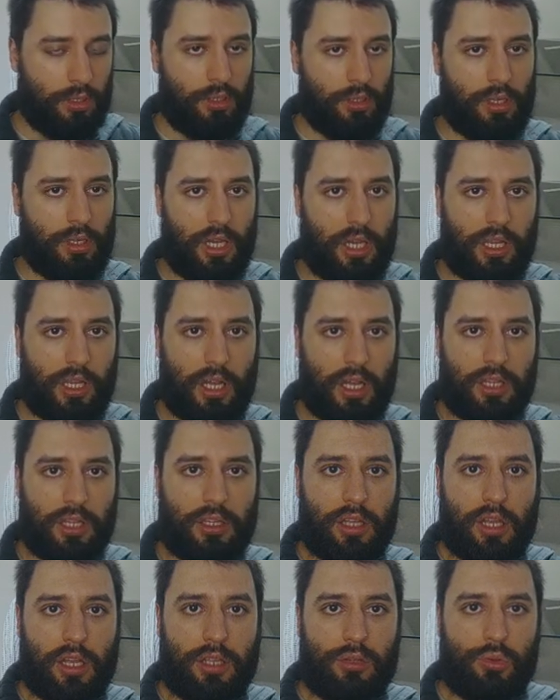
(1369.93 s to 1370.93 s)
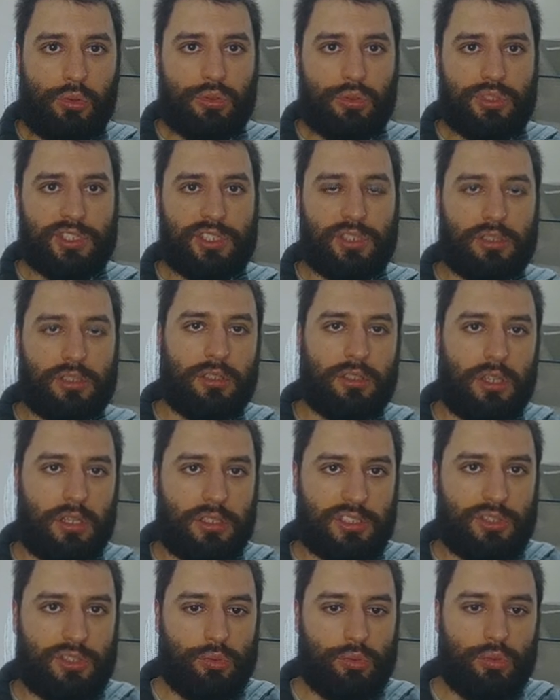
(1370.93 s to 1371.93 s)
I, I, I use uh,
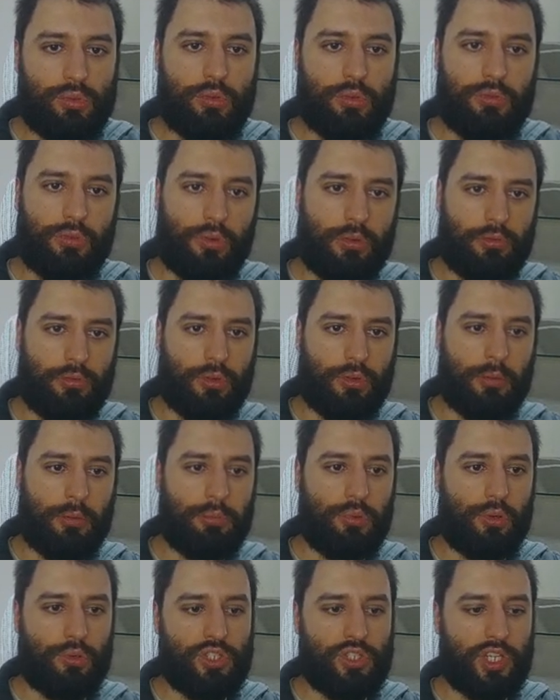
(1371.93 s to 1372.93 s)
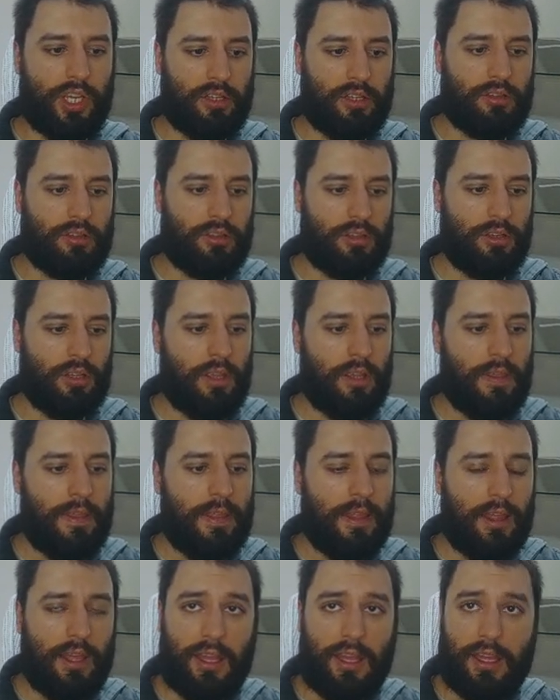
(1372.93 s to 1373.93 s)
RStudio for, for a project
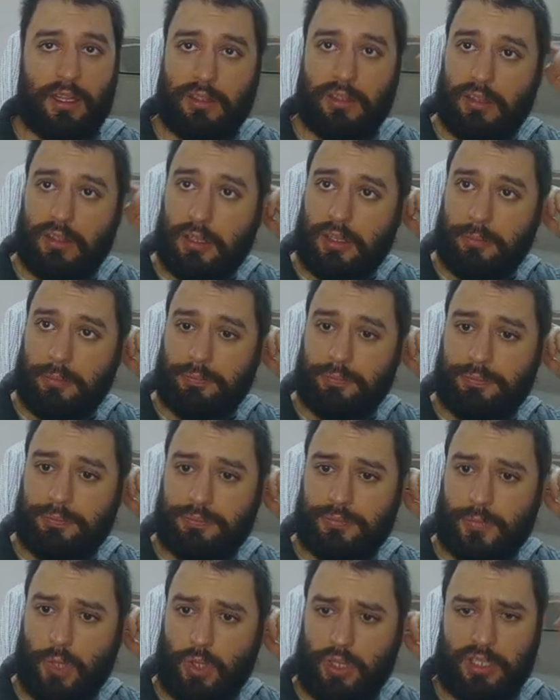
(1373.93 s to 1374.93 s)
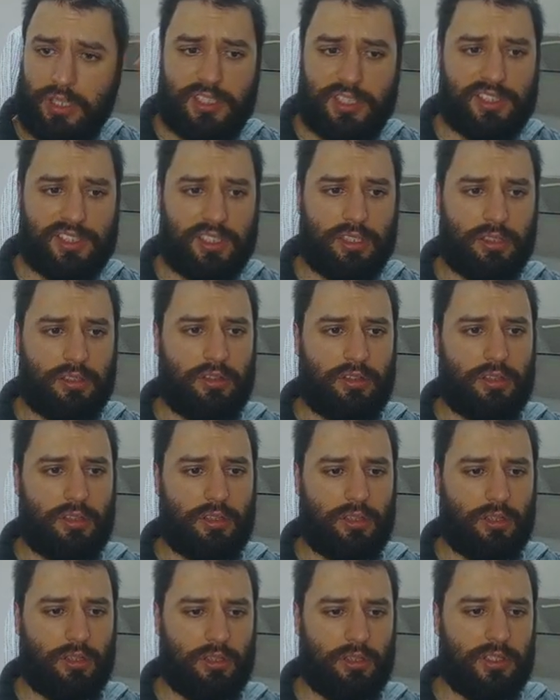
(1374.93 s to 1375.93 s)
and um, on a distant
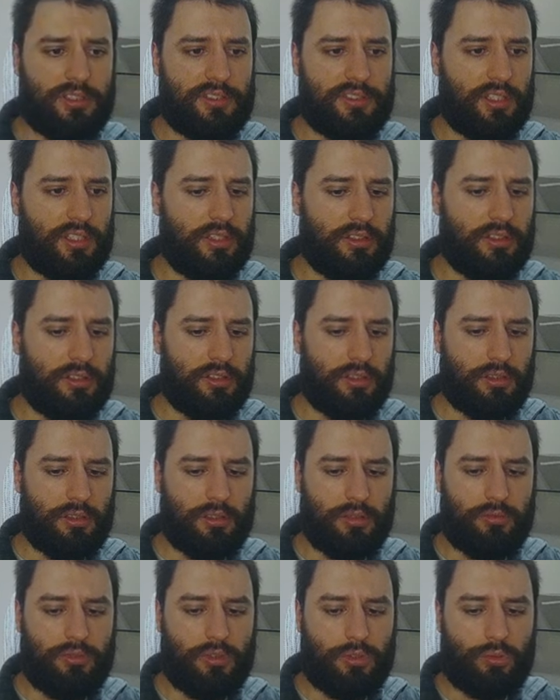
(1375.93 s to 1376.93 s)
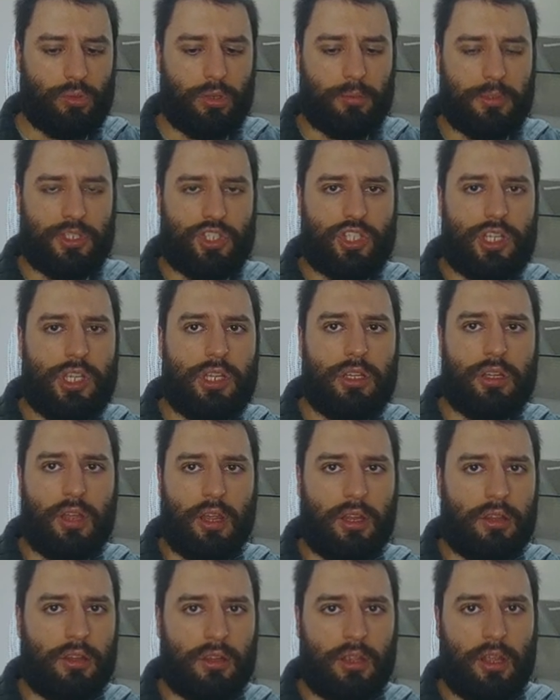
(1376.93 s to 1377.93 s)
uh, distant uh, virtual machine
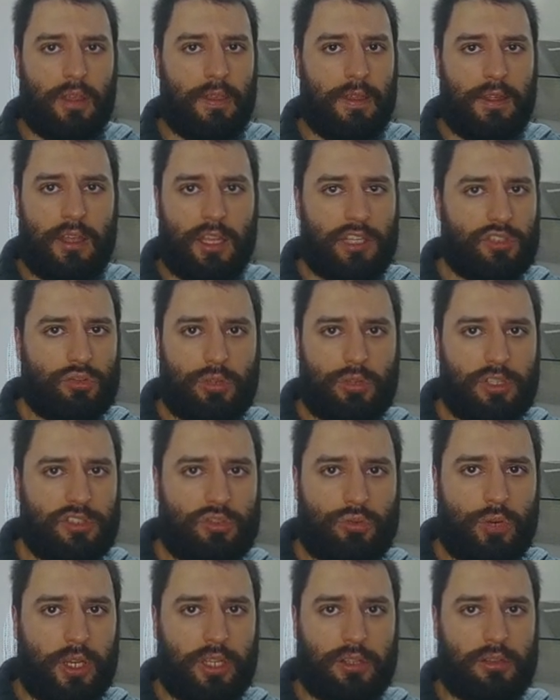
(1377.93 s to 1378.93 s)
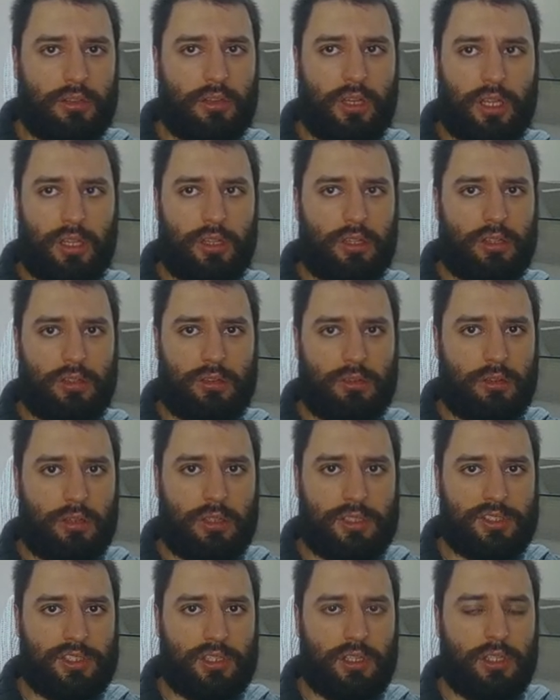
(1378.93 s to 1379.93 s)
and it's it's great like
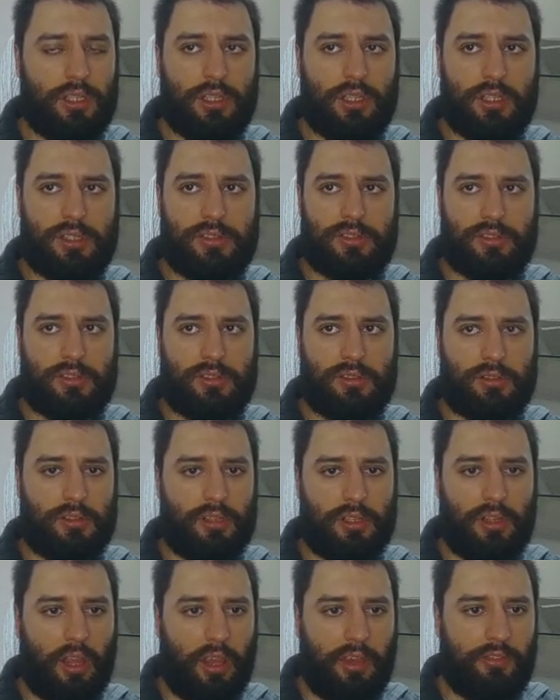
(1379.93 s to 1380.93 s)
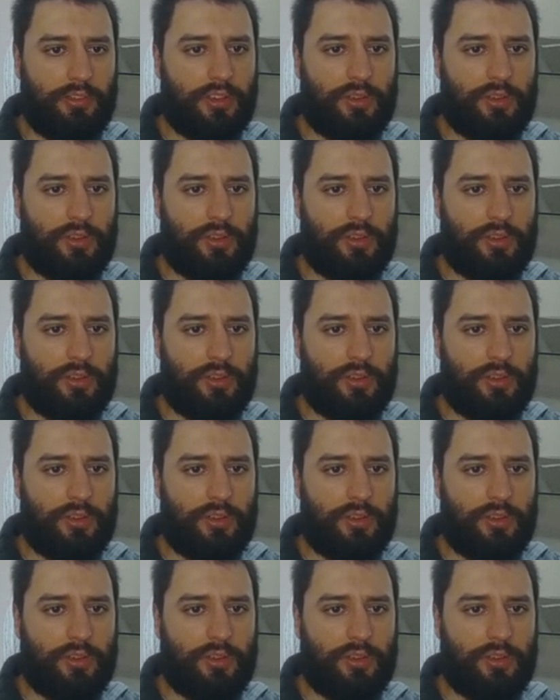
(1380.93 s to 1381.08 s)
honestly it's if it